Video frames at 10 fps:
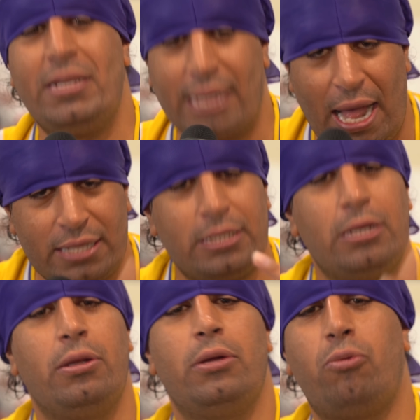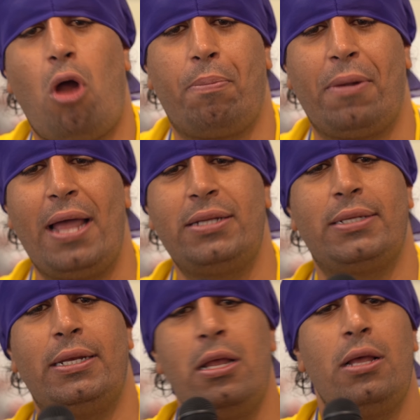his heart's in the right
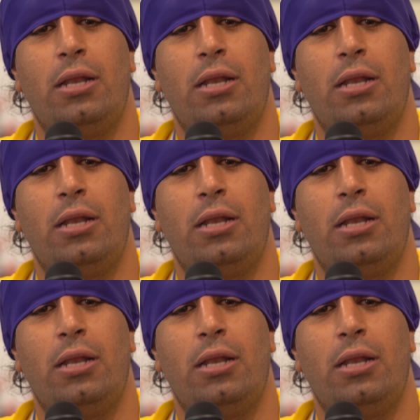place, and